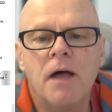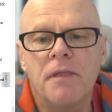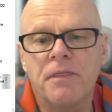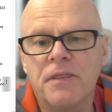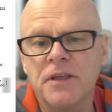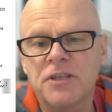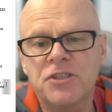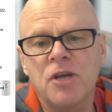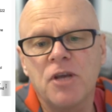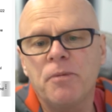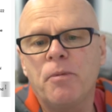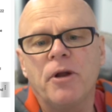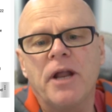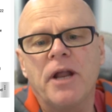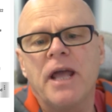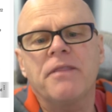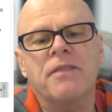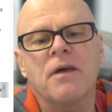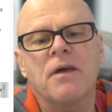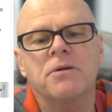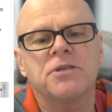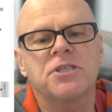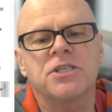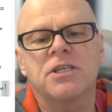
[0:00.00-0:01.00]
Uh, the
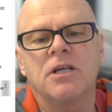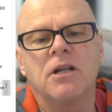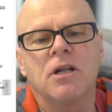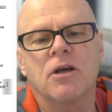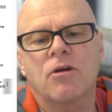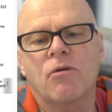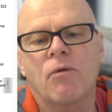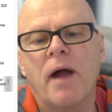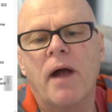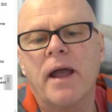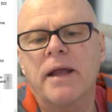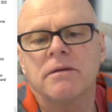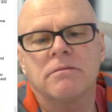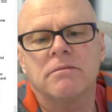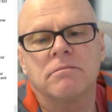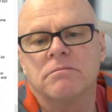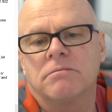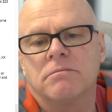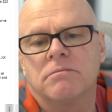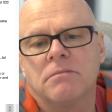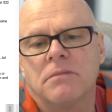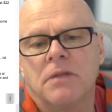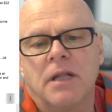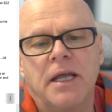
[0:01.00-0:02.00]
2.8 though is still a great
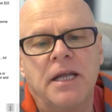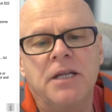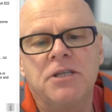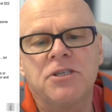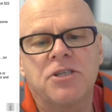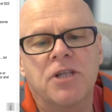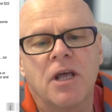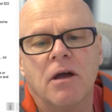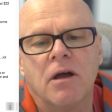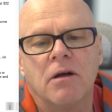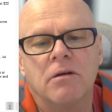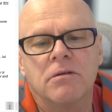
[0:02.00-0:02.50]
lens